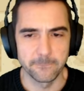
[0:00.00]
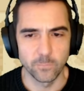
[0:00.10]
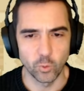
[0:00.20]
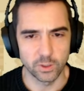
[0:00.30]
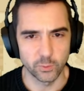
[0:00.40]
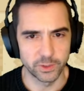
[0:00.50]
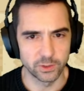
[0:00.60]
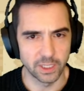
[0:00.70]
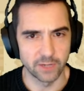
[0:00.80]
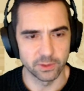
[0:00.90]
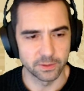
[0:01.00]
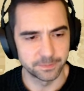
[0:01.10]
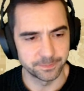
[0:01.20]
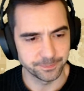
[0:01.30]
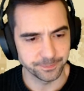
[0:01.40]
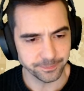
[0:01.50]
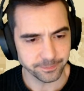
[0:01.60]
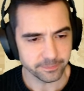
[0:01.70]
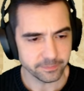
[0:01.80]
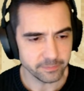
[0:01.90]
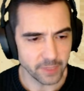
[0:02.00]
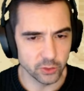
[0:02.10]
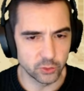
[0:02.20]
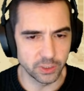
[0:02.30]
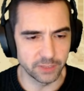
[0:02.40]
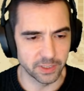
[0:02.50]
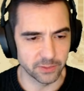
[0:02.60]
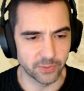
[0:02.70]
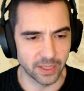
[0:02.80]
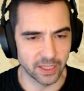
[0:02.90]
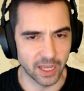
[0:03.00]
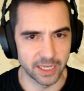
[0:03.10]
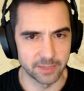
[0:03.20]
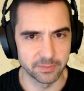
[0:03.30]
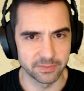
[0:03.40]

What a weird level. Good evening, Felheim.